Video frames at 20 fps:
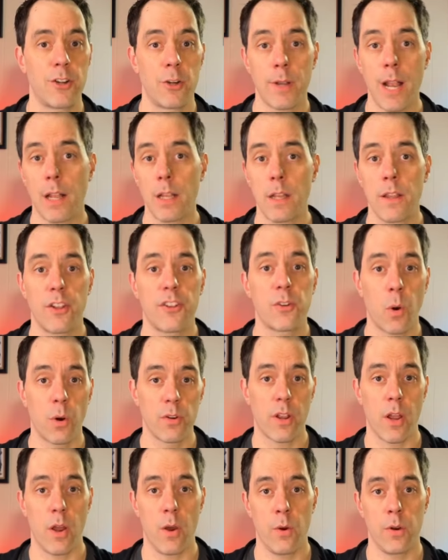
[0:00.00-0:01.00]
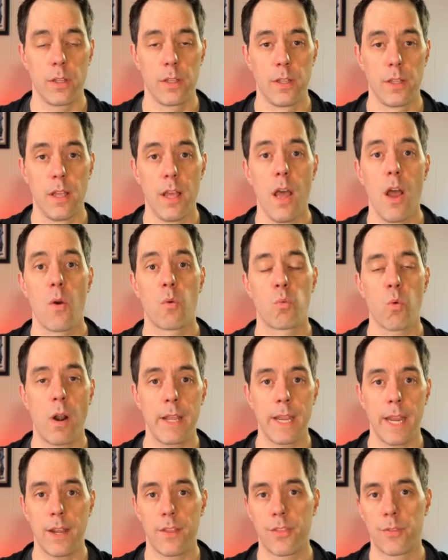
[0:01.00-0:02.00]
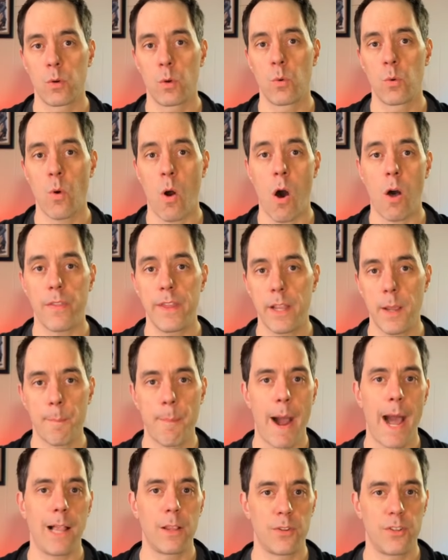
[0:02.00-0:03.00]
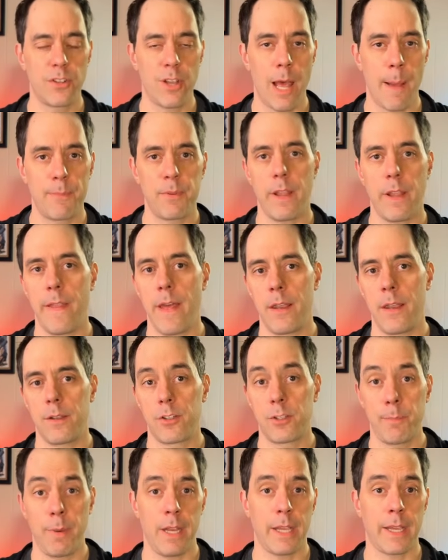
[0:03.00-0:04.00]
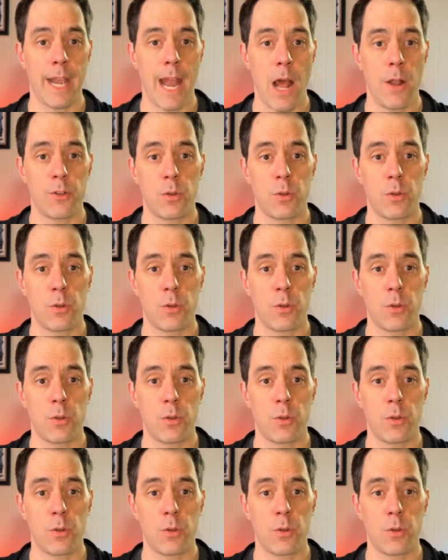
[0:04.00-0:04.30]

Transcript: You're downloading the source code, running it through all the compiler steps, and then spitting it out.